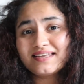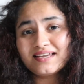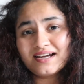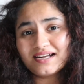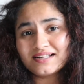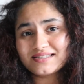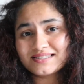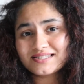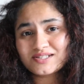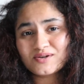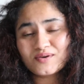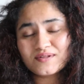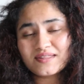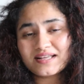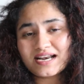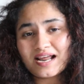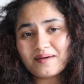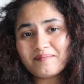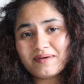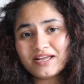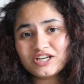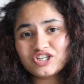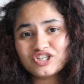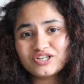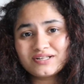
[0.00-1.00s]
yarn store that I
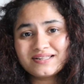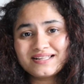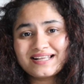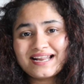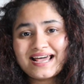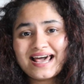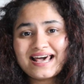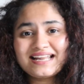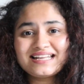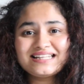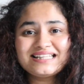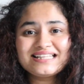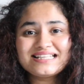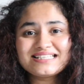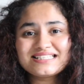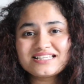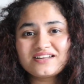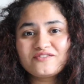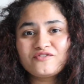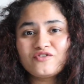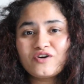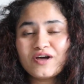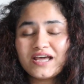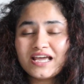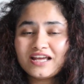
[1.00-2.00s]
mentioned that had it listed
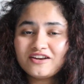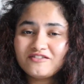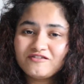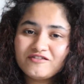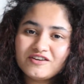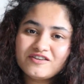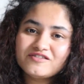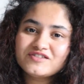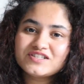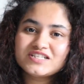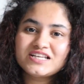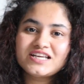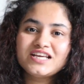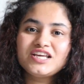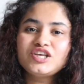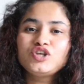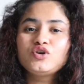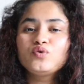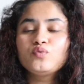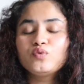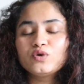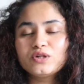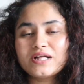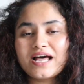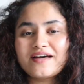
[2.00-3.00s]
for $8.50,
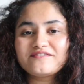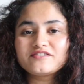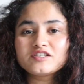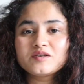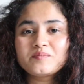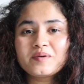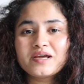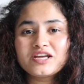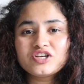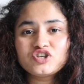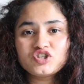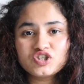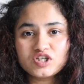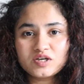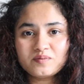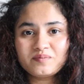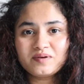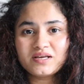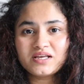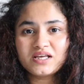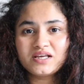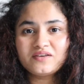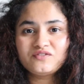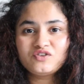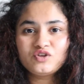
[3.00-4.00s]
you will have to pay
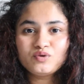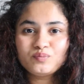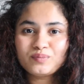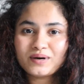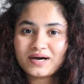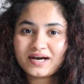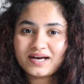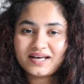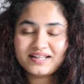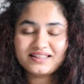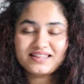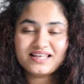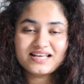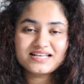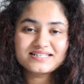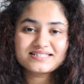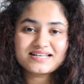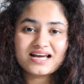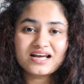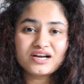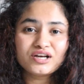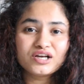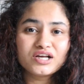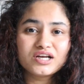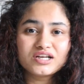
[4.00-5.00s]
shipping if you buy things
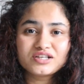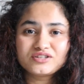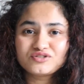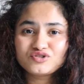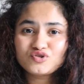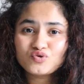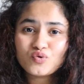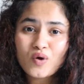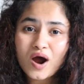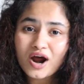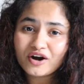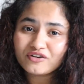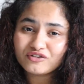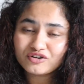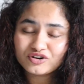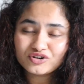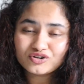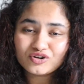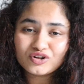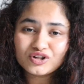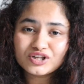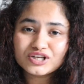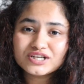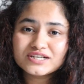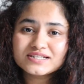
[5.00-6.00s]
under
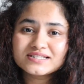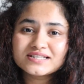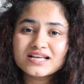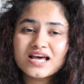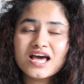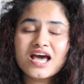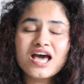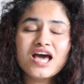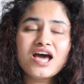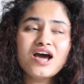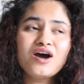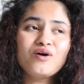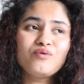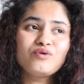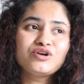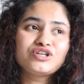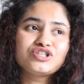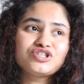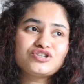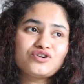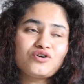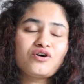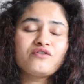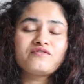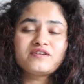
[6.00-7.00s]
$200,
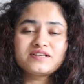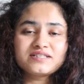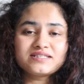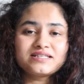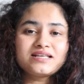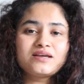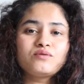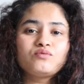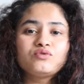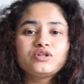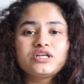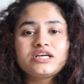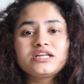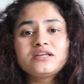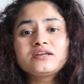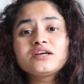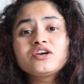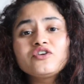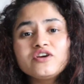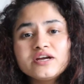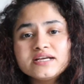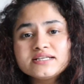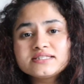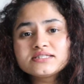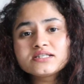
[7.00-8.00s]
which obviously will
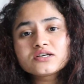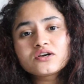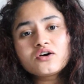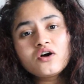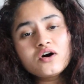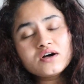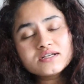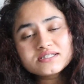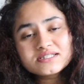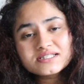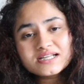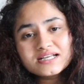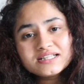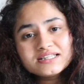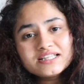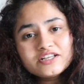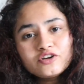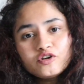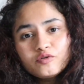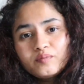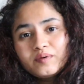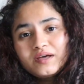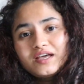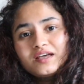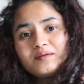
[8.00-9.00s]
increase the cost a
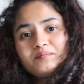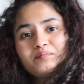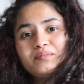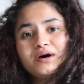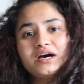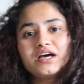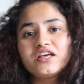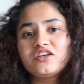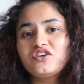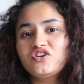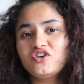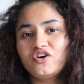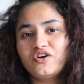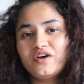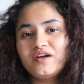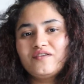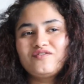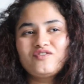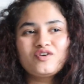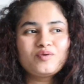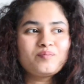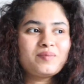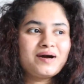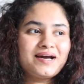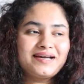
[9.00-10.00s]
little bit. But you know,
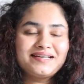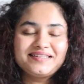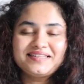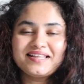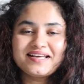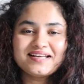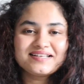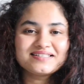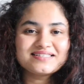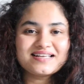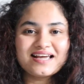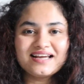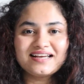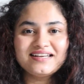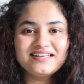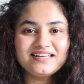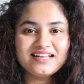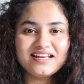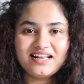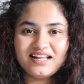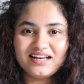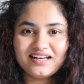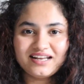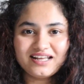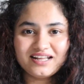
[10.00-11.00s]
if you're buying things like
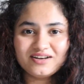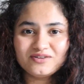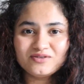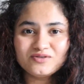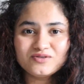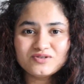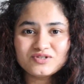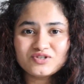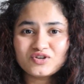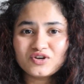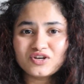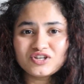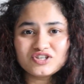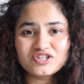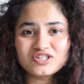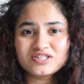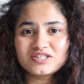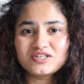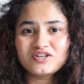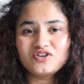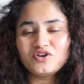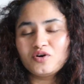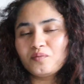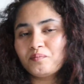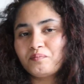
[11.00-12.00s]
knitting needles, you can
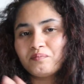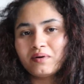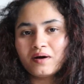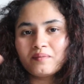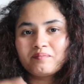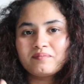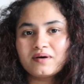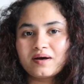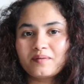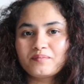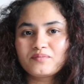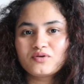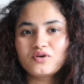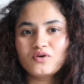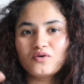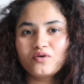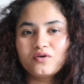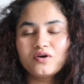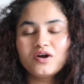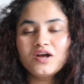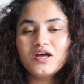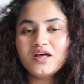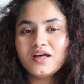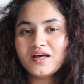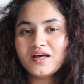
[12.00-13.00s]
just, you know, bump up your